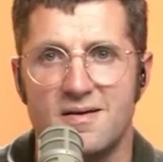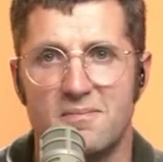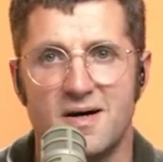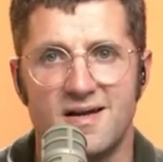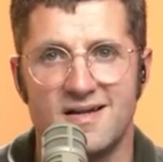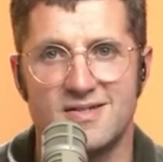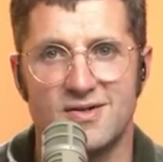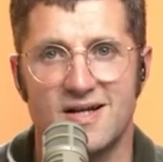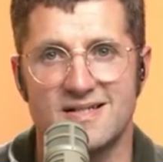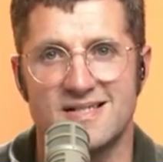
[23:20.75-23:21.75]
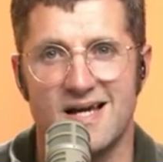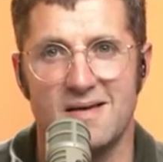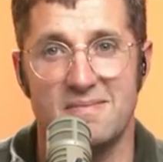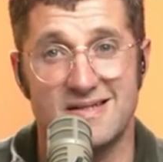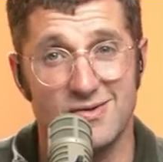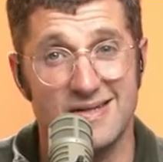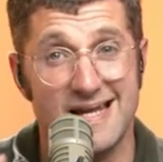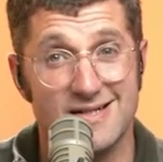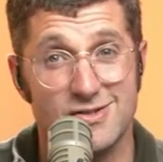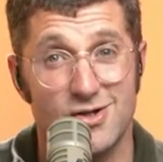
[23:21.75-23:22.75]
But until next time, until
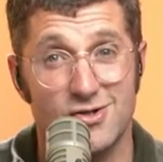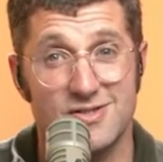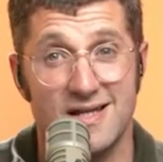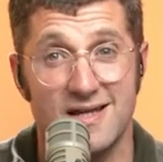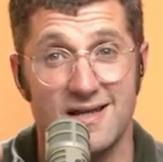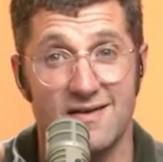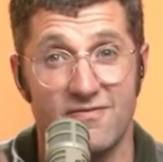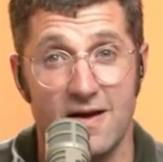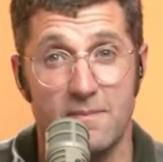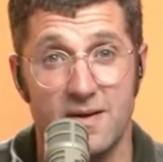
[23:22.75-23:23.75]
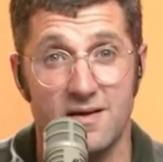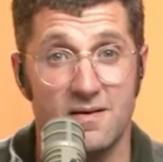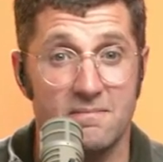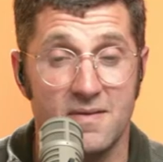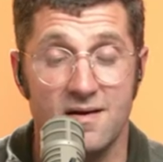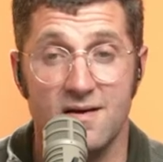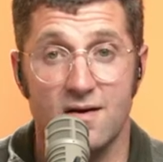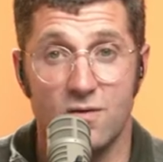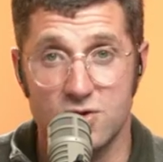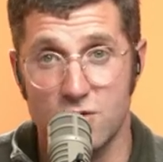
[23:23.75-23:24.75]
next Thursday at five P M,
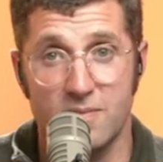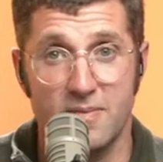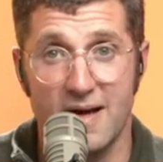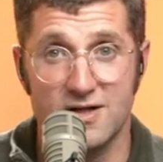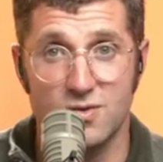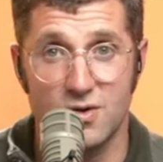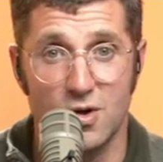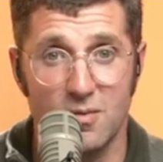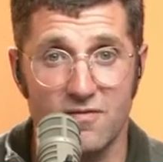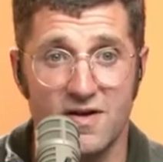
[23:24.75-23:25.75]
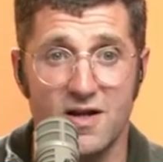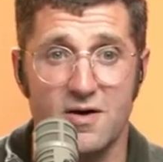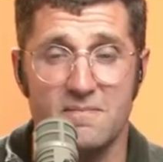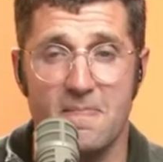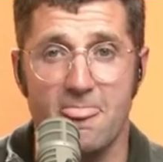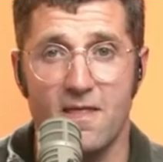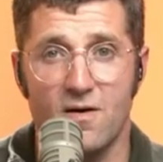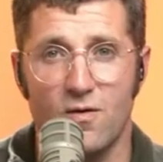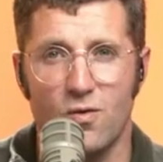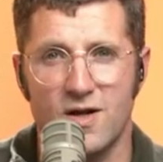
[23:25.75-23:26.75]
which we'll be back to a normal video,
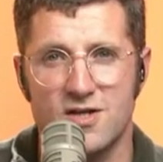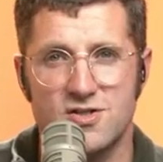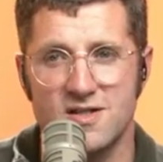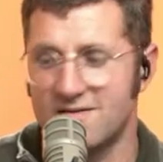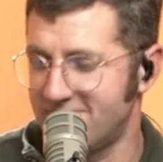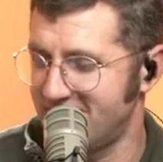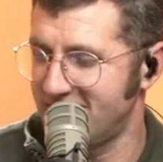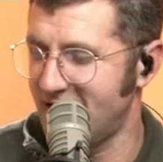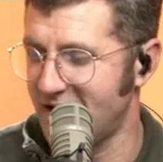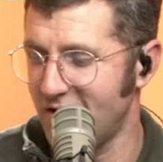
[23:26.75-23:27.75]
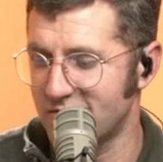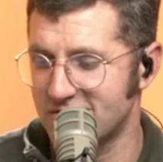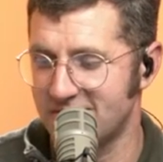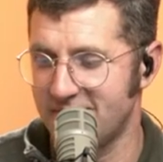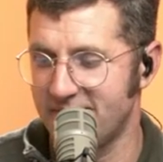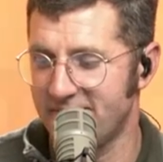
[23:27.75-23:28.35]
we'll catch you then. Adios.